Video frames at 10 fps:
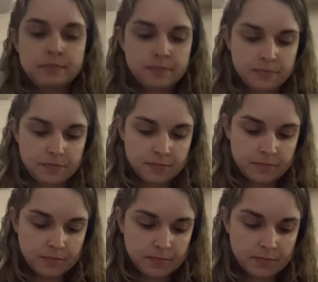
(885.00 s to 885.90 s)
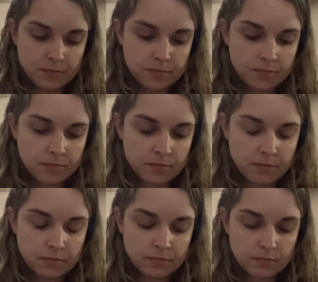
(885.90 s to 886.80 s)

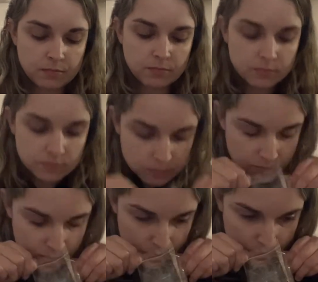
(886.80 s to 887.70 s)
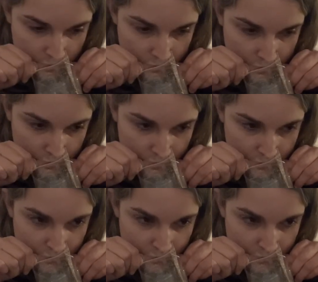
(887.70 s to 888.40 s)
(no one is talking)